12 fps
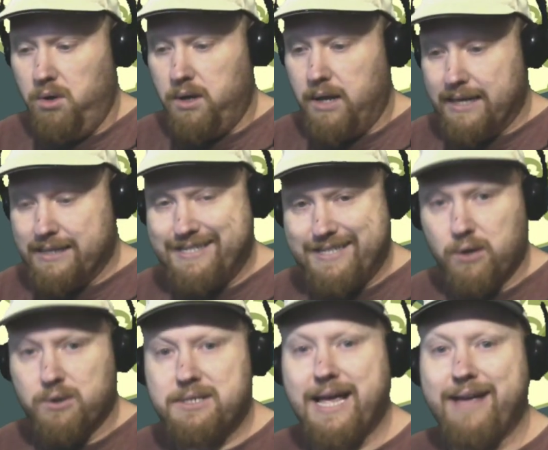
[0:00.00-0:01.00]
and
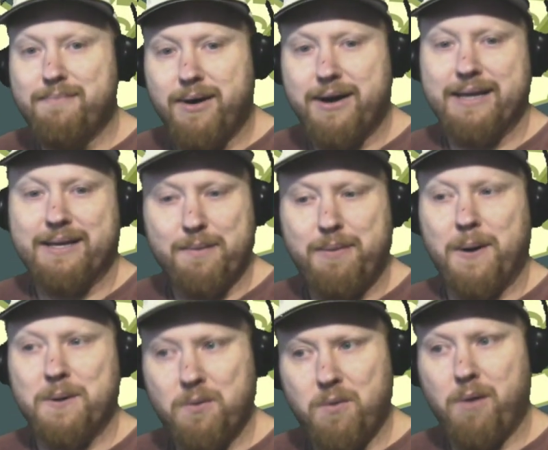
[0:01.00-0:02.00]
still save money
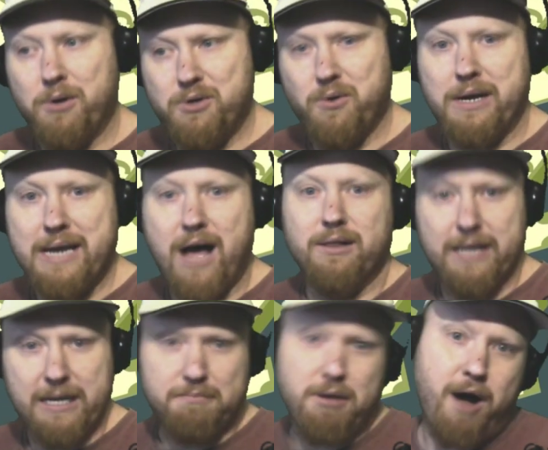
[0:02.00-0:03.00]
compared to what we're doing now,
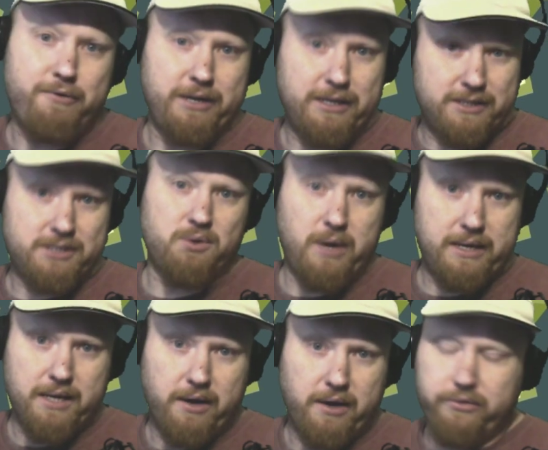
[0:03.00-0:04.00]
letting poverty exist the way it
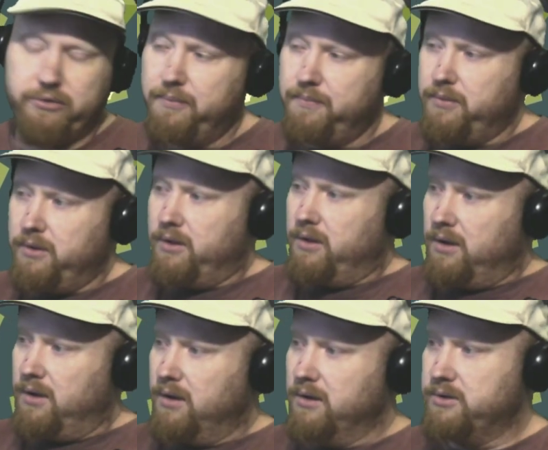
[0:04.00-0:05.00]
does.
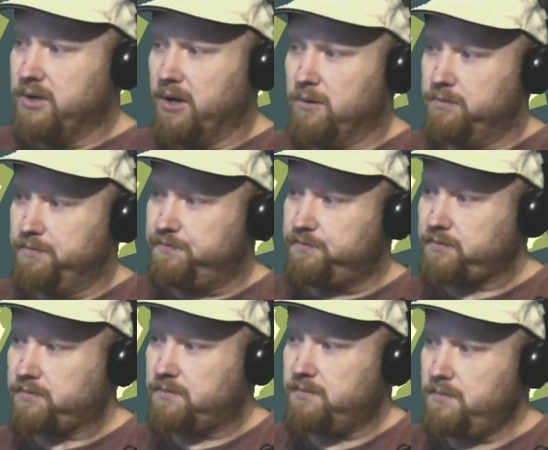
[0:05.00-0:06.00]
So
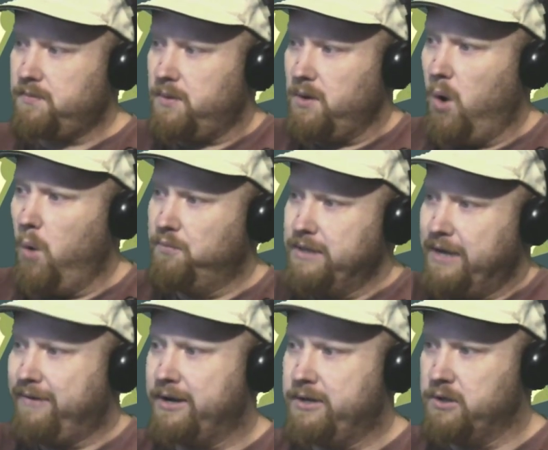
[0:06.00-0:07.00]
hopefully
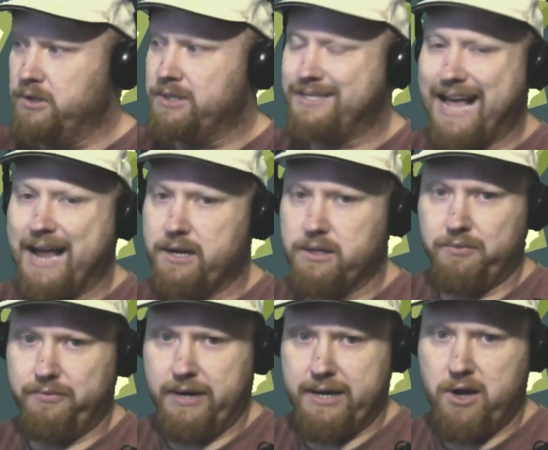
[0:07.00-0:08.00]
if I do this
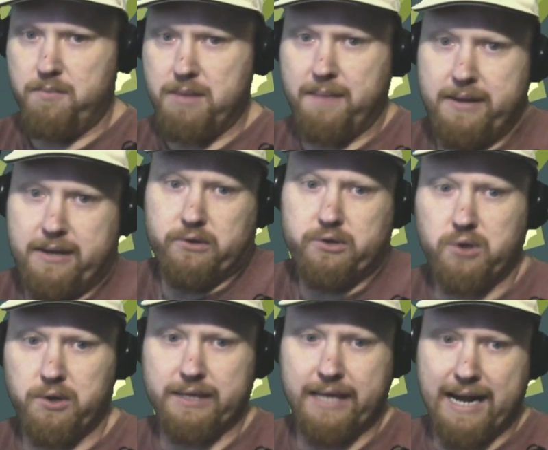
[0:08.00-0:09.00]
standalone video, maybe
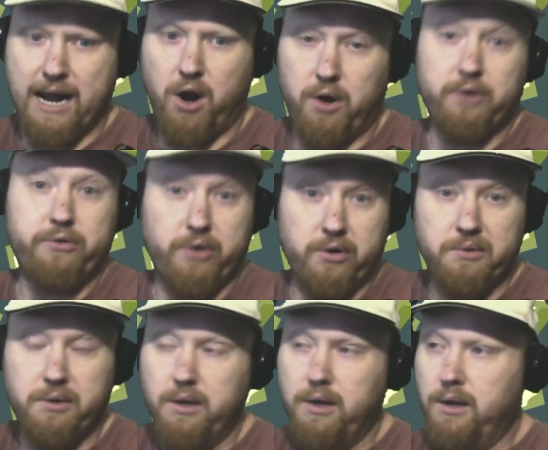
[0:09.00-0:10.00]
start to get out on its
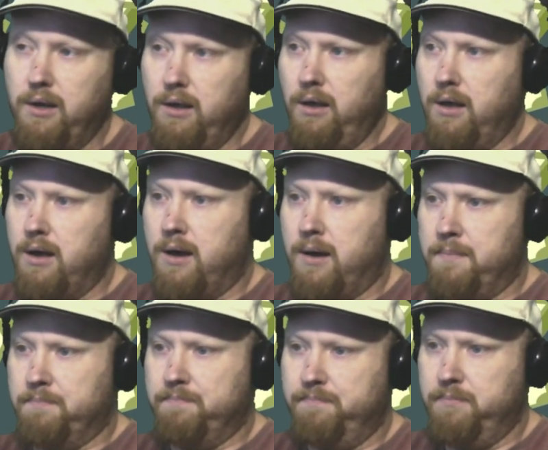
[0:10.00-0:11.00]
own,
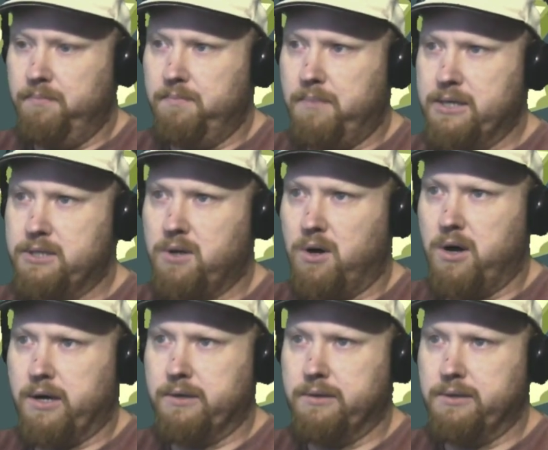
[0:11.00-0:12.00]
based
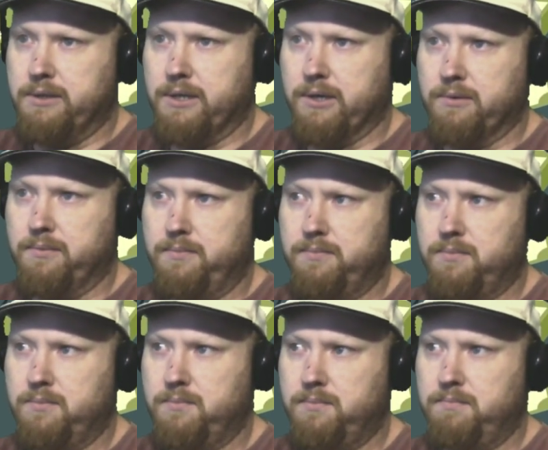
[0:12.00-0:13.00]
on,
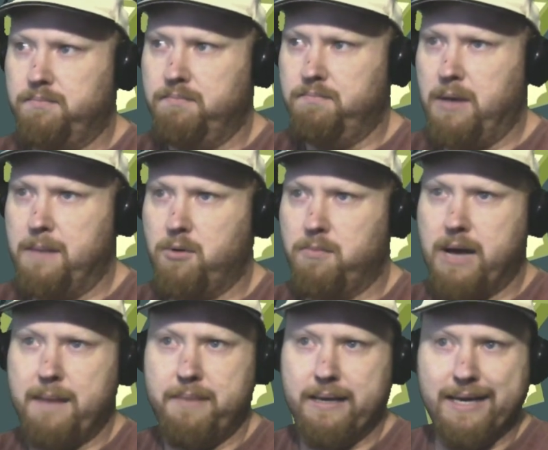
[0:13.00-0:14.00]
people
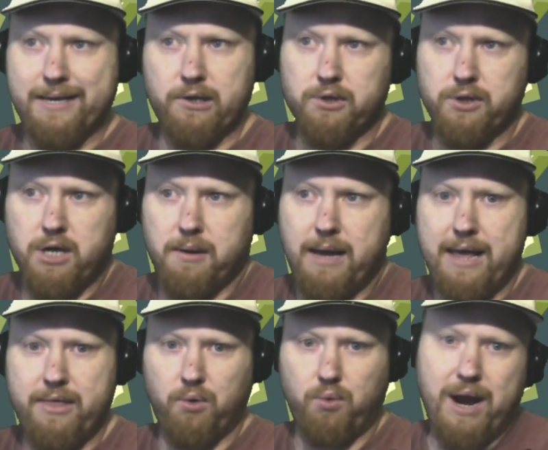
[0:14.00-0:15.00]
may begin to look, hey,
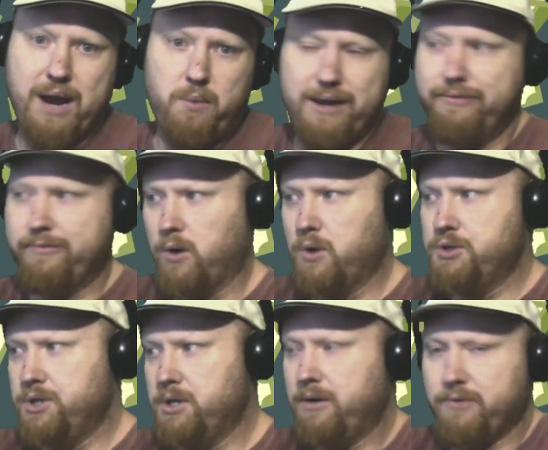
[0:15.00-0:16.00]
the right-wing
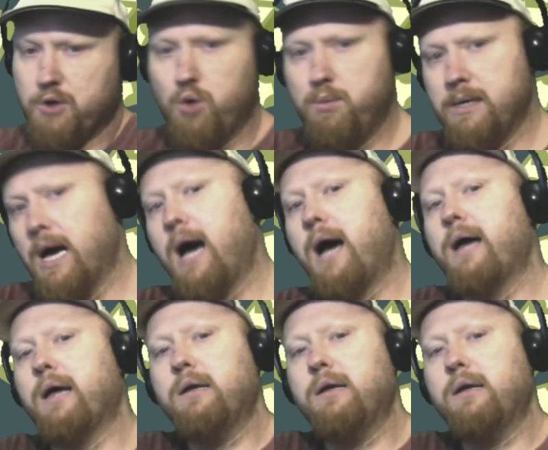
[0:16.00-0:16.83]
version of UBI.